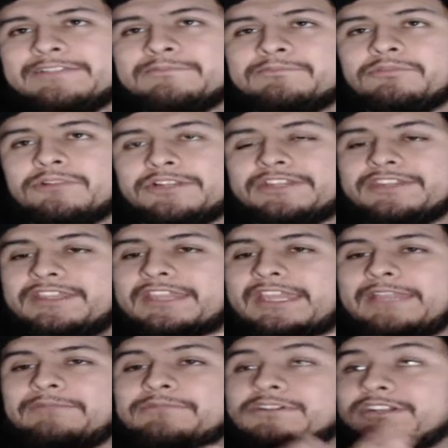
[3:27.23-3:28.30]
point in the
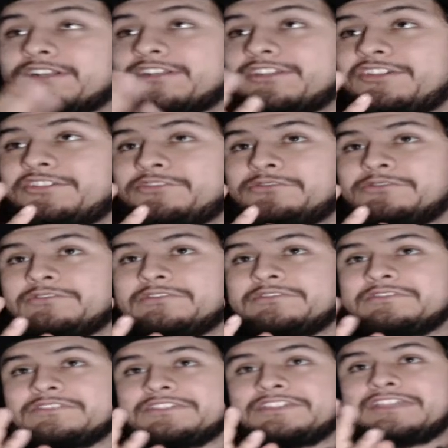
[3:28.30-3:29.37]
game where
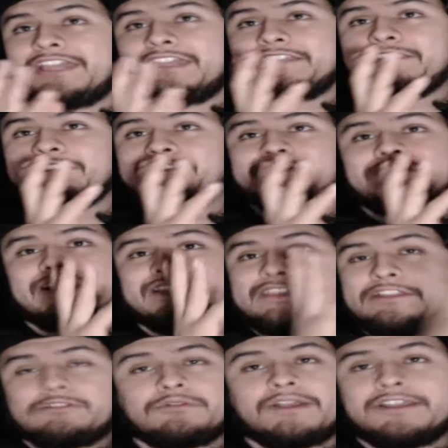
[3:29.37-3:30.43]
you get to finally
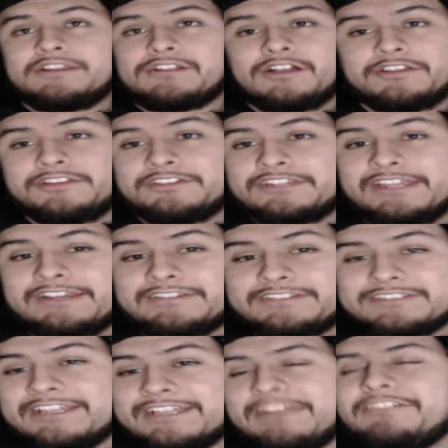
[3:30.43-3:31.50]
acquire all your
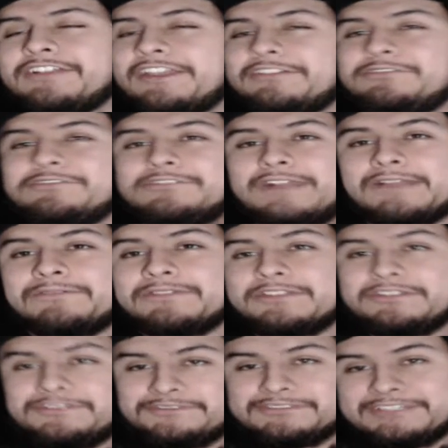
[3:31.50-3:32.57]
characters. Like, okay, who do I want to
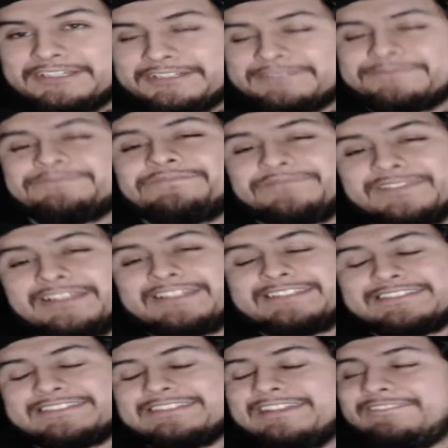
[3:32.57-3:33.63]
use now? It
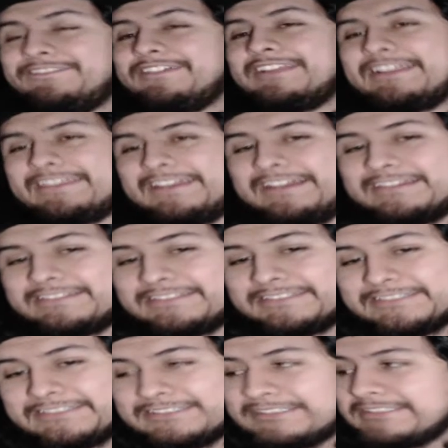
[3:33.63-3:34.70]
felt like that.
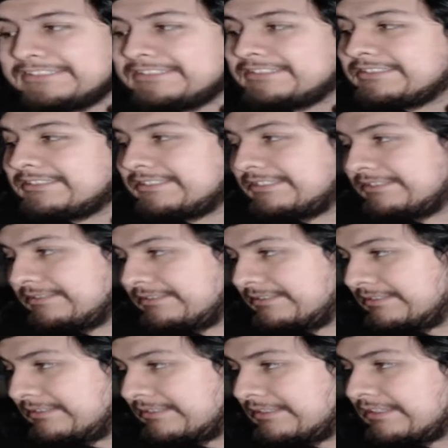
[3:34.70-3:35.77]
So,
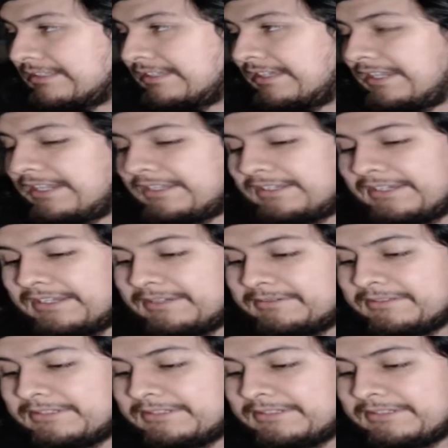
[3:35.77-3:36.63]
yeah, now